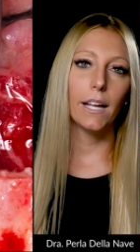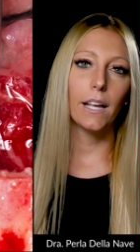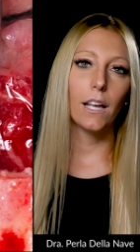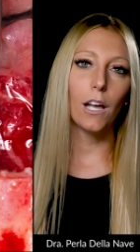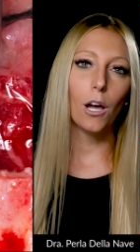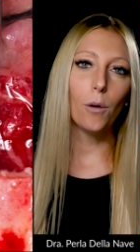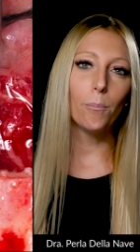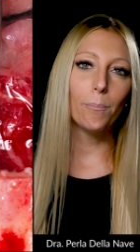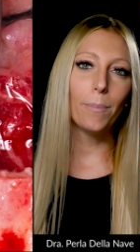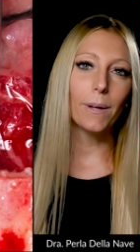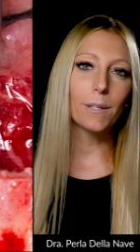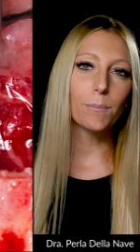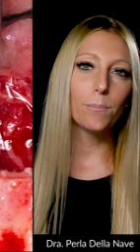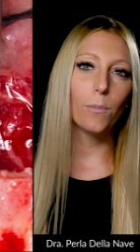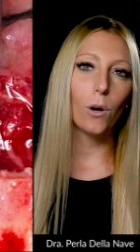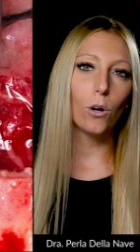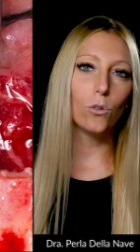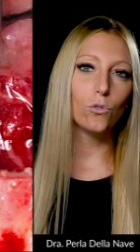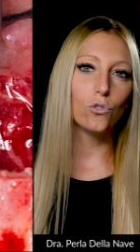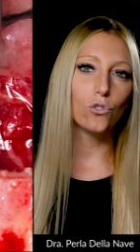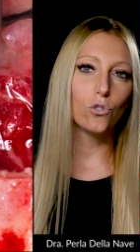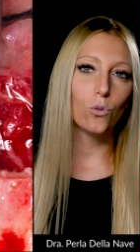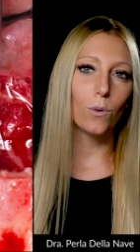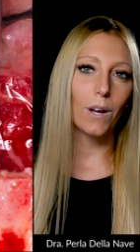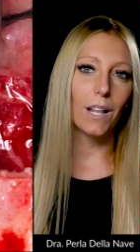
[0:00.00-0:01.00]
Compact
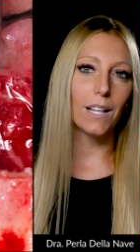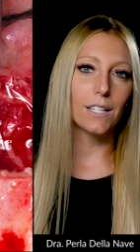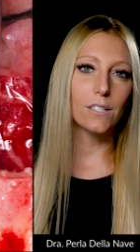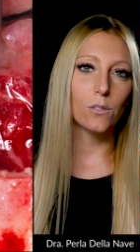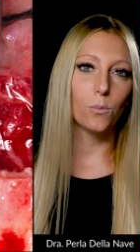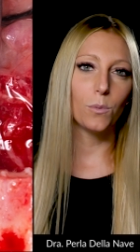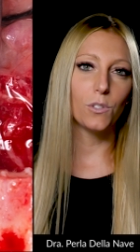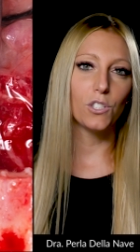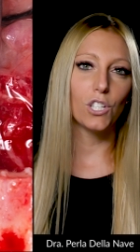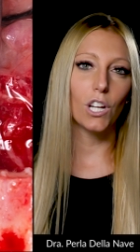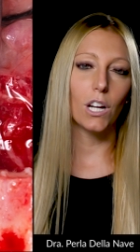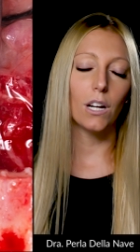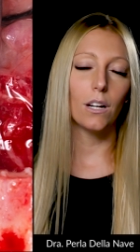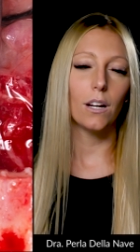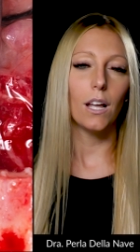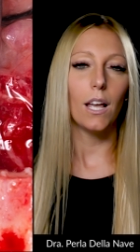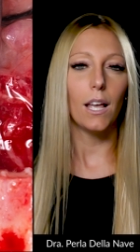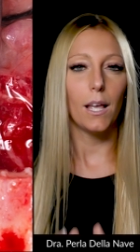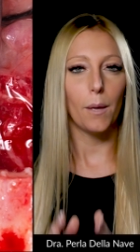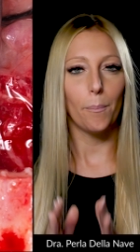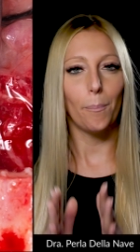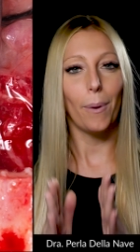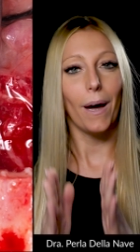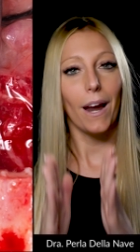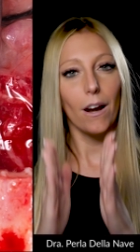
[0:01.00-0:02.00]
bone drills, which are
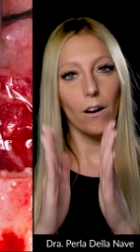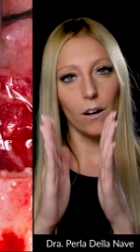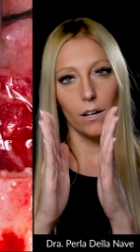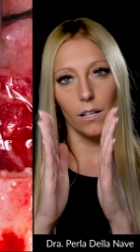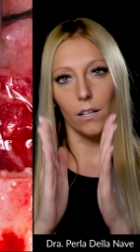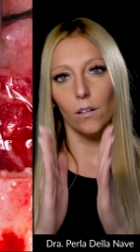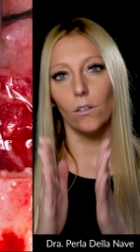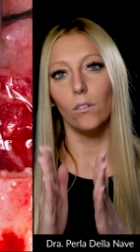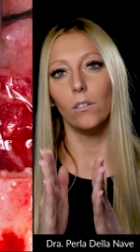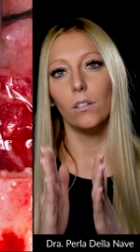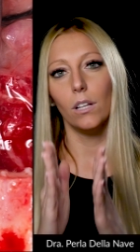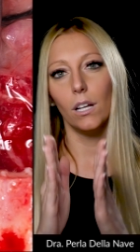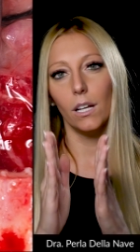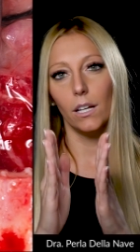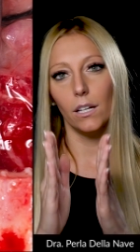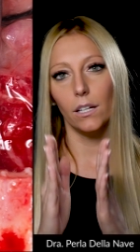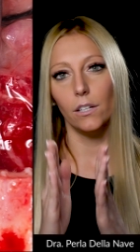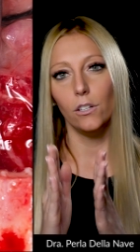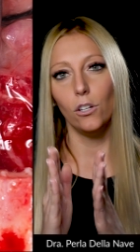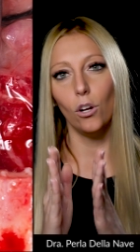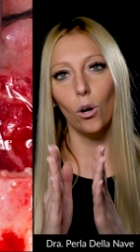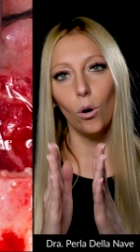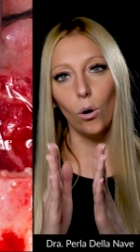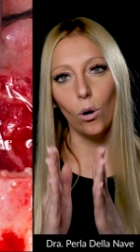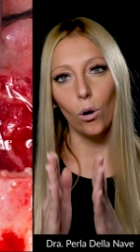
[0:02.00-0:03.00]
parallel,
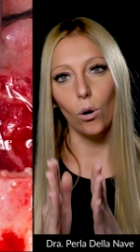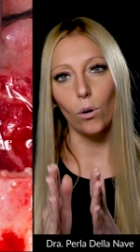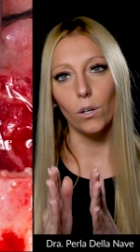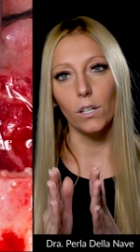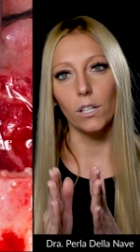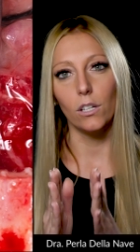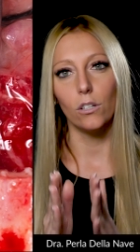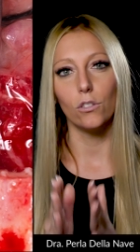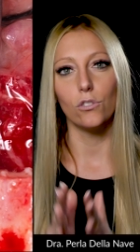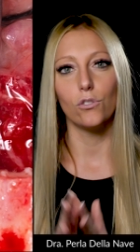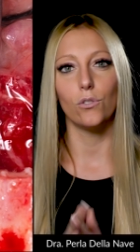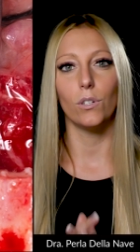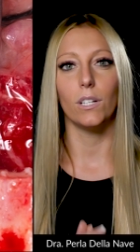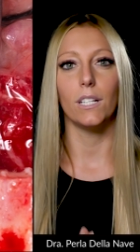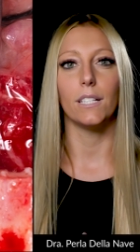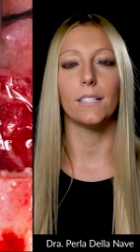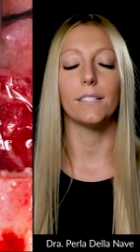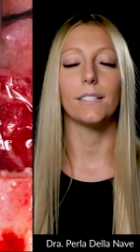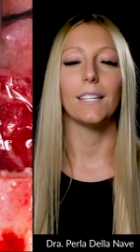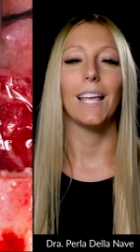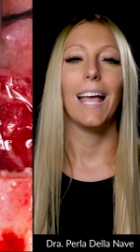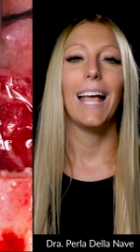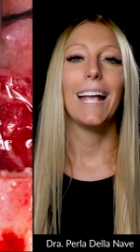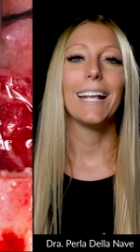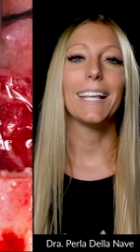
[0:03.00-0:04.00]
non-conical
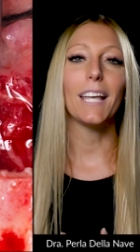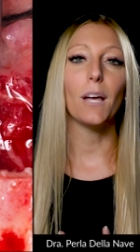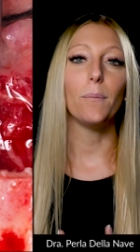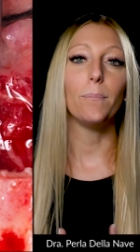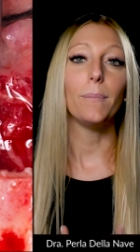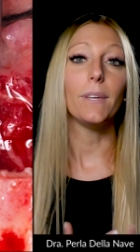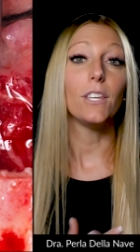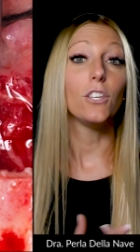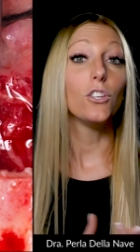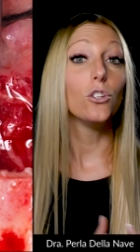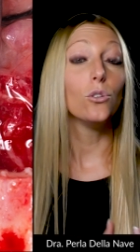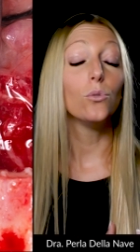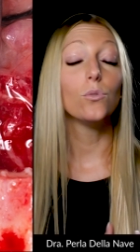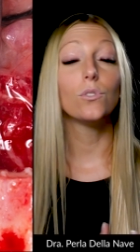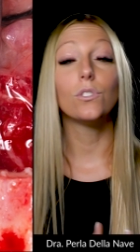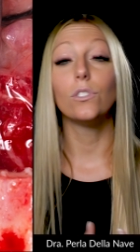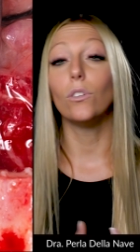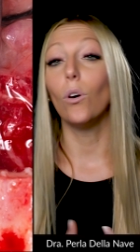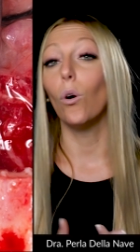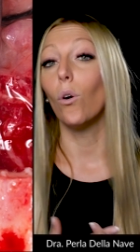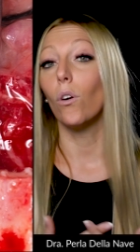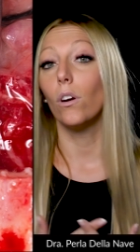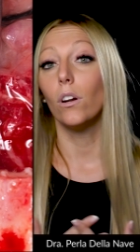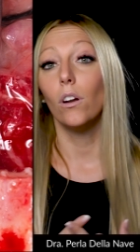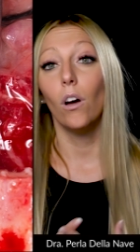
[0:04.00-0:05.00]
drills, can be used
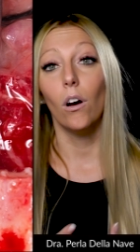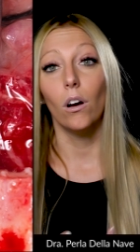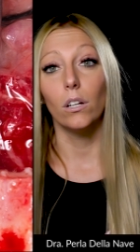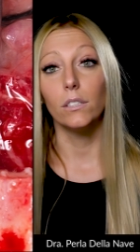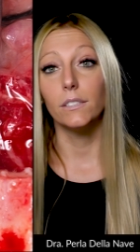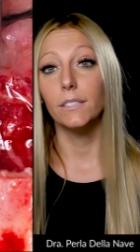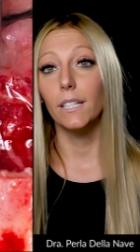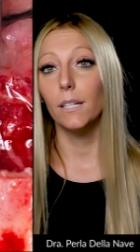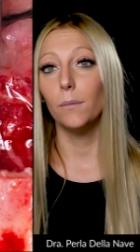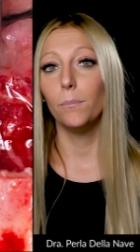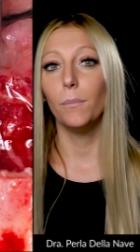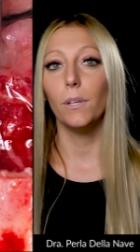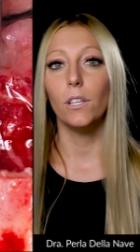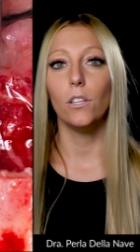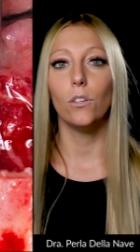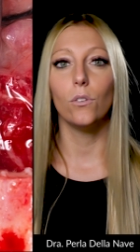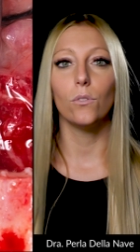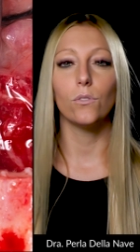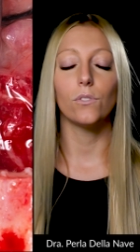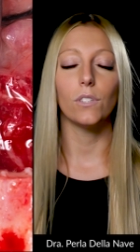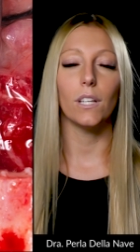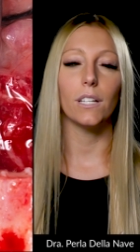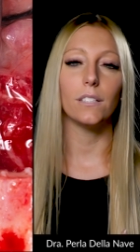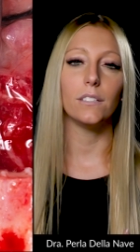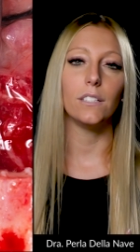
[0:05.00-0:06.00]
or not, can be
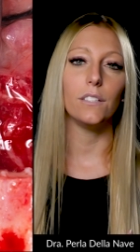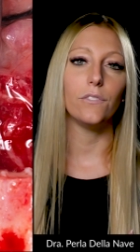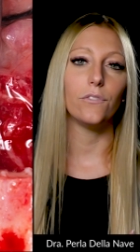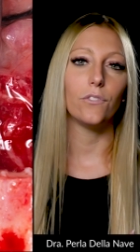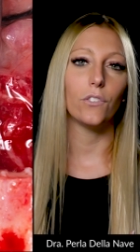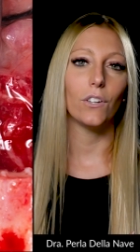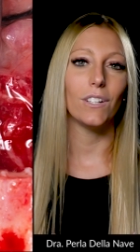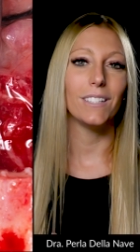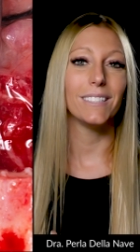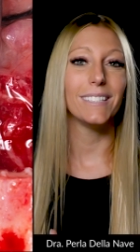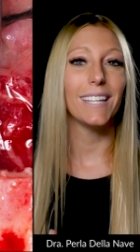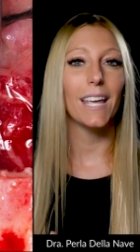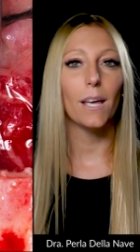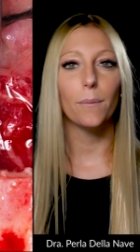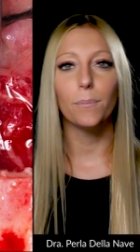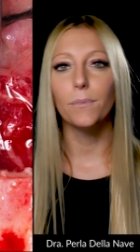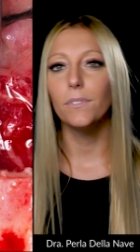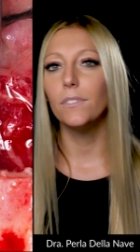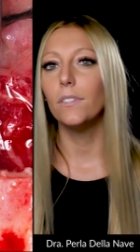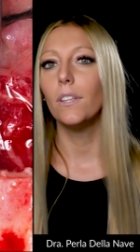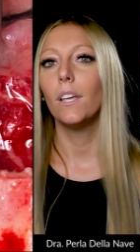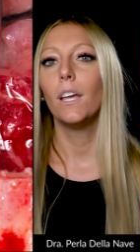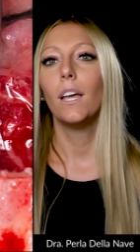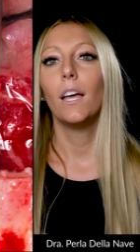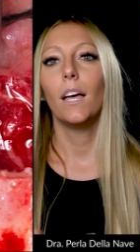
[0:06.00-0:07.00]
used at different
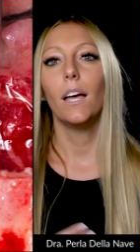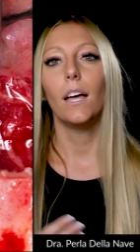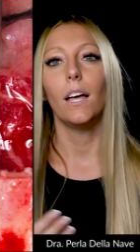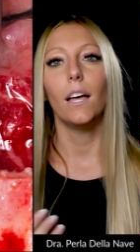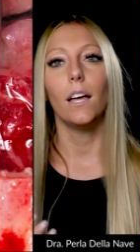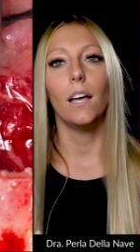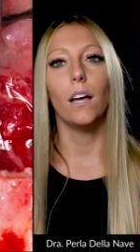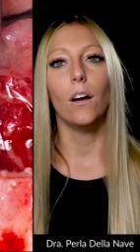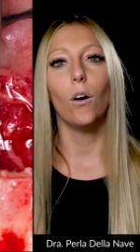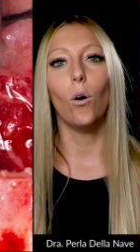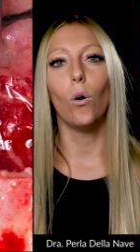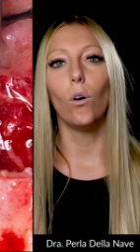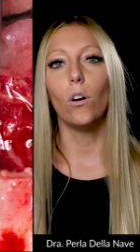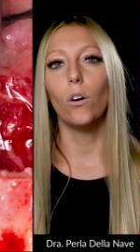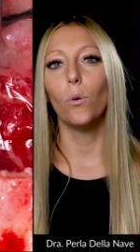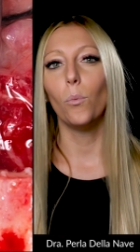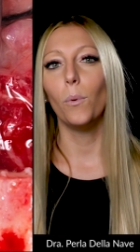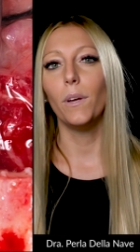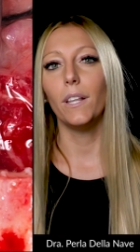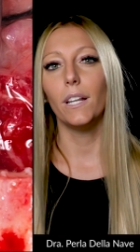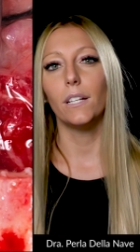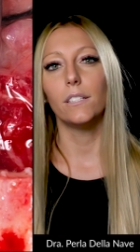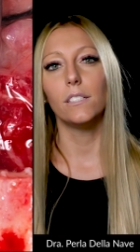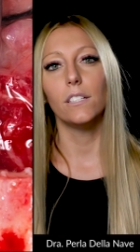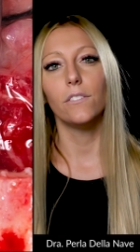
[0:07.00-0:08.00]
depths or
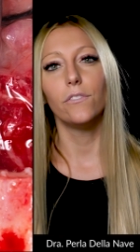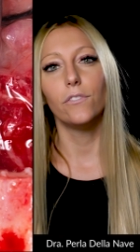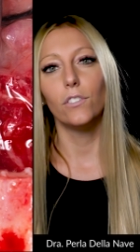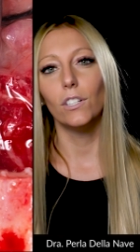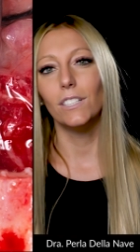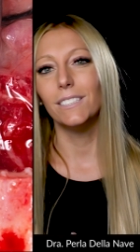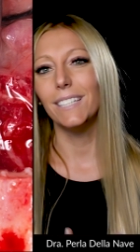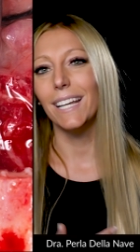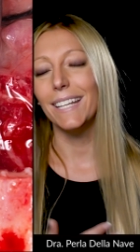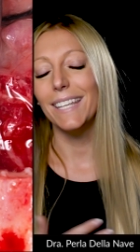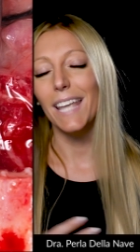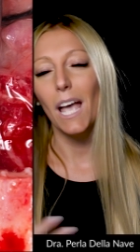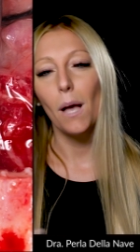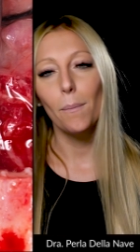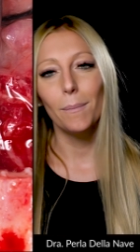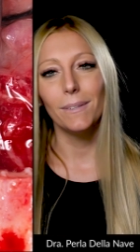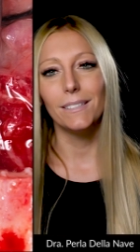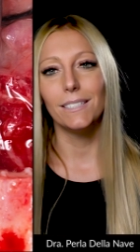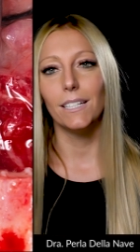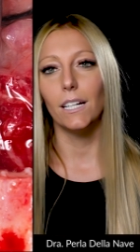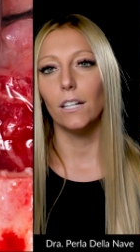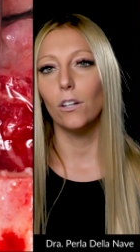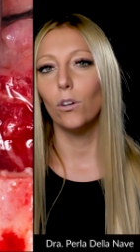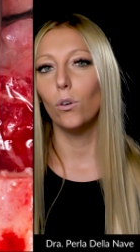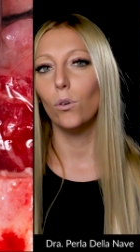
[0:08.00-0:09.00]
with a different
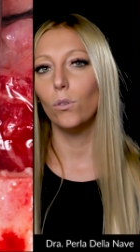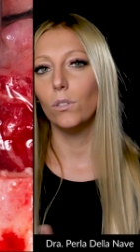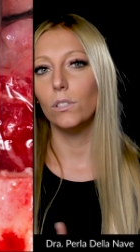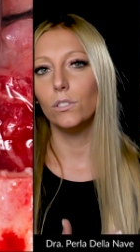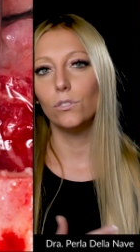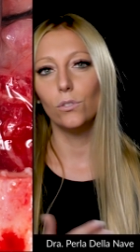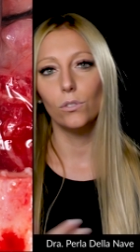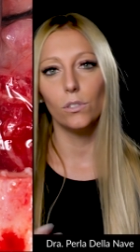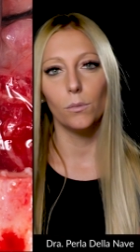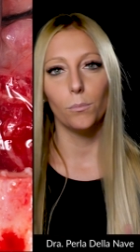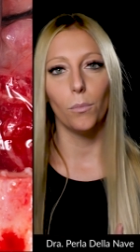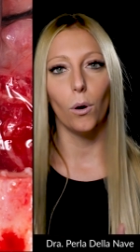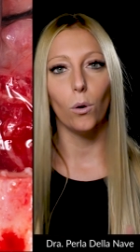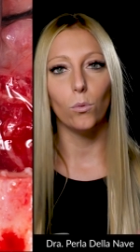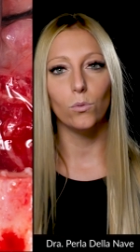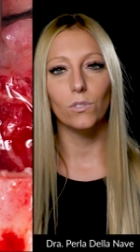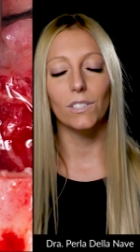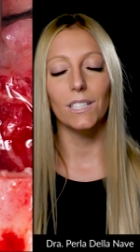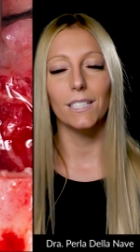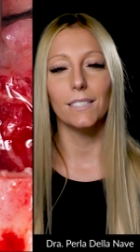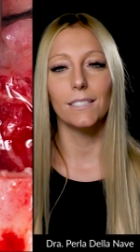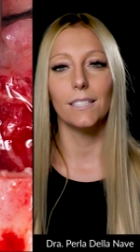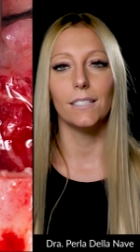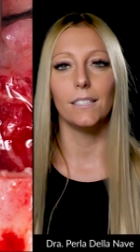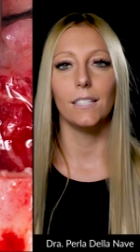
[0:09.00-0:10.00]
diameter according to the bone
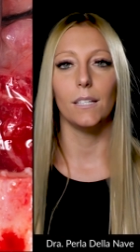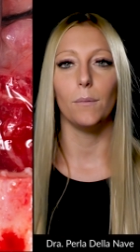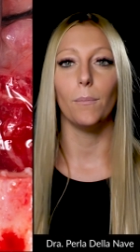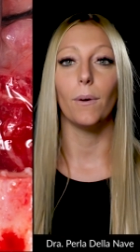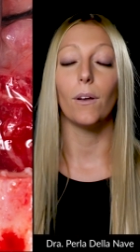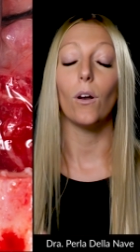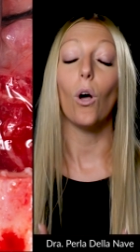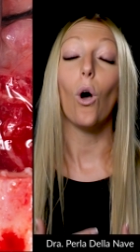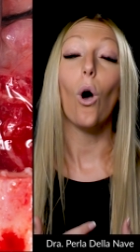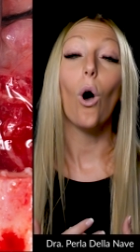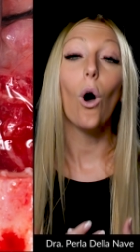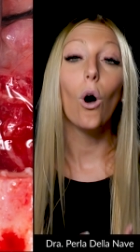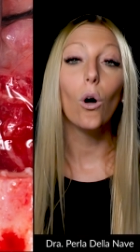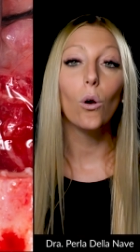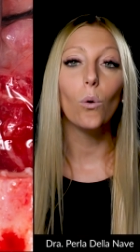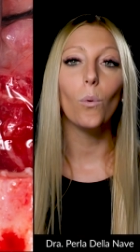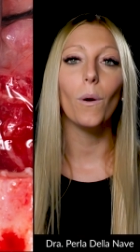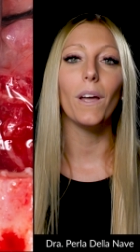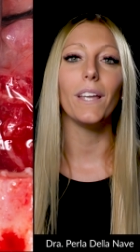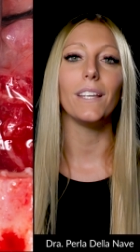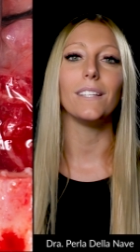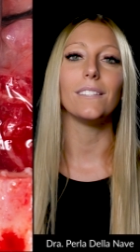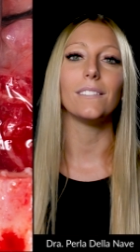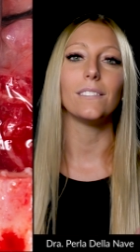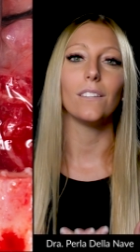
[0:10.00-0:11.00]
density, but
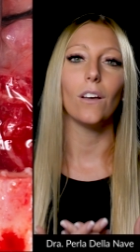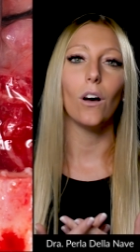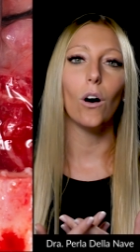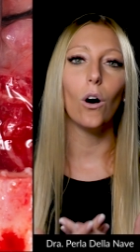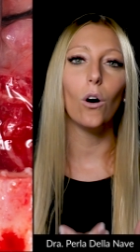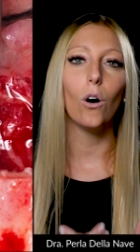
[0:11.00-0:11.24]
always